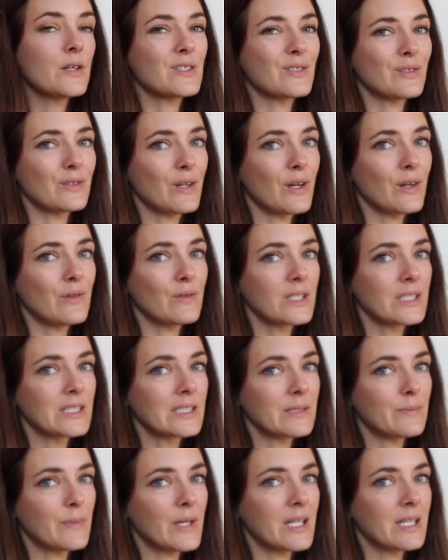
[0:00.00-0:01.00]
So I really
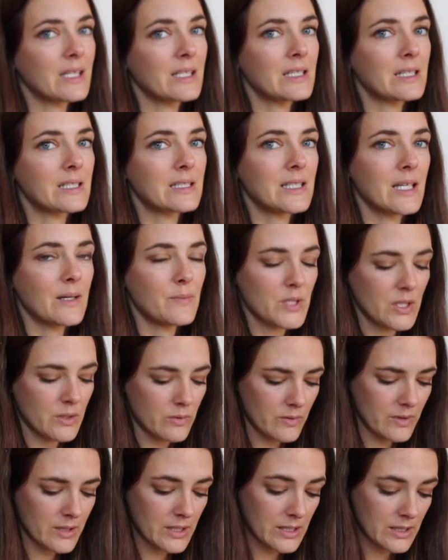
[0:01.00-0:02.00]
did make an
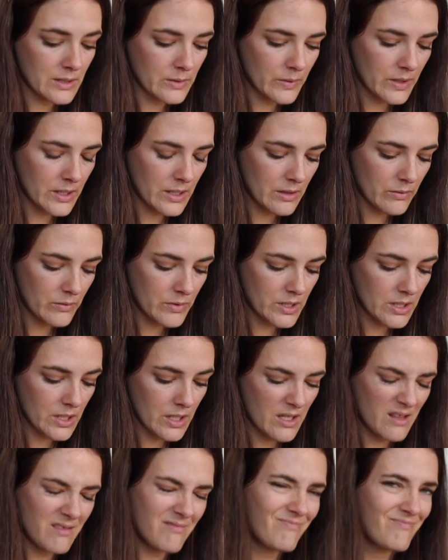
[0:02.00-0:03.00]
exception with this one, which
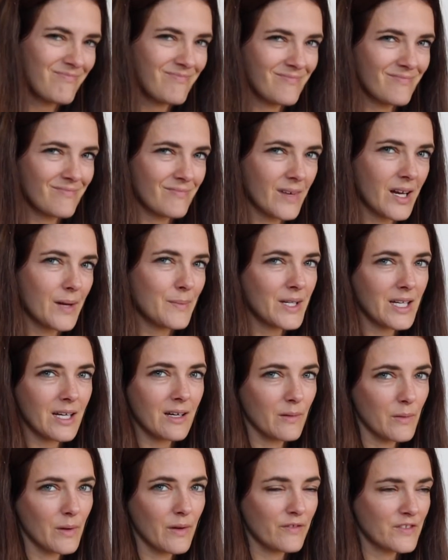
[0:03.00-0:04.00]
I, I mean,
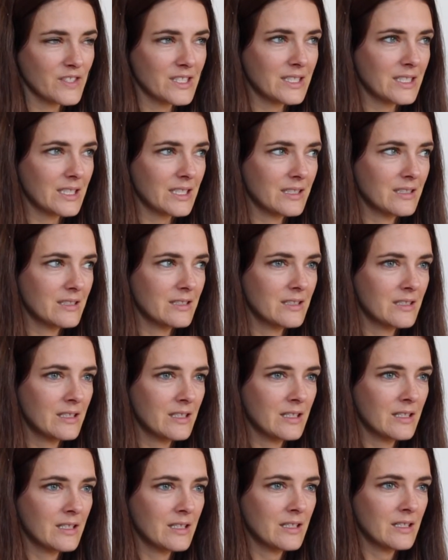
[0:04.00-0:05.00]
I obviously,
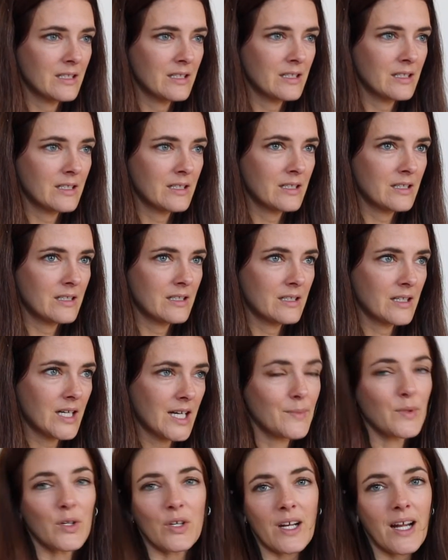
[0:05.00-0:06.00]

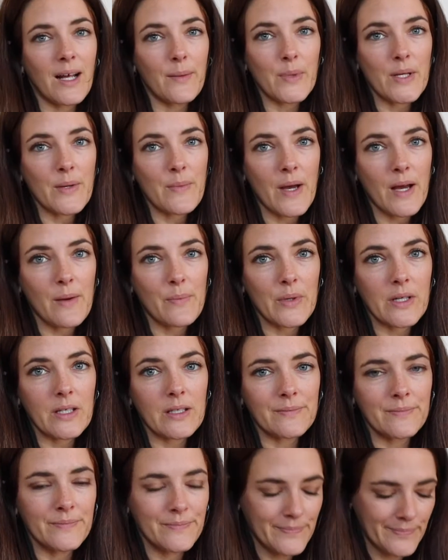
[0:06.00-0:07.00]
I'm not happy about,
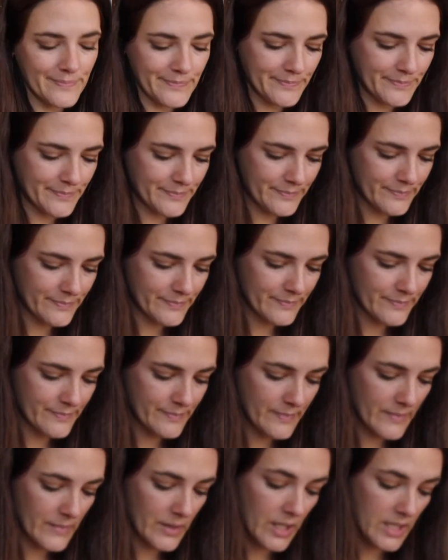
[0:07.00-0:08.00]
but
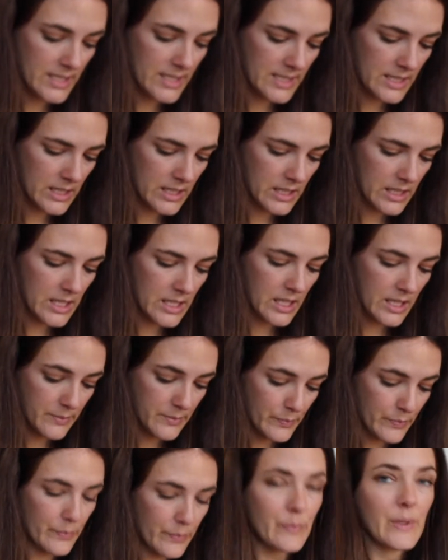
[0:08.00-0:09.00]
I did it and I
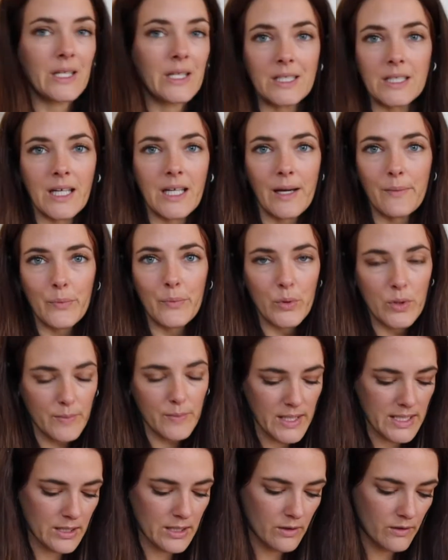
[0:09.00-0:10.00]
picked it out and bought it
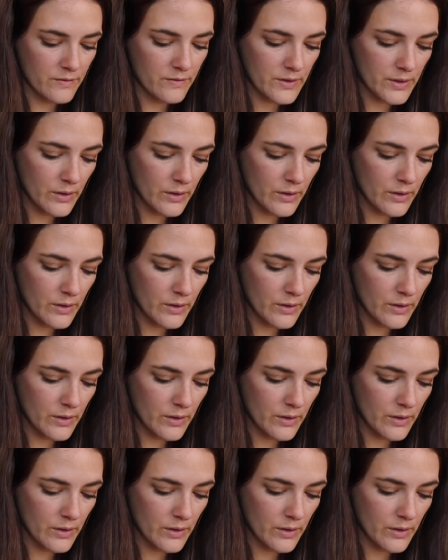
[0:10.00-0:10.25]
myself.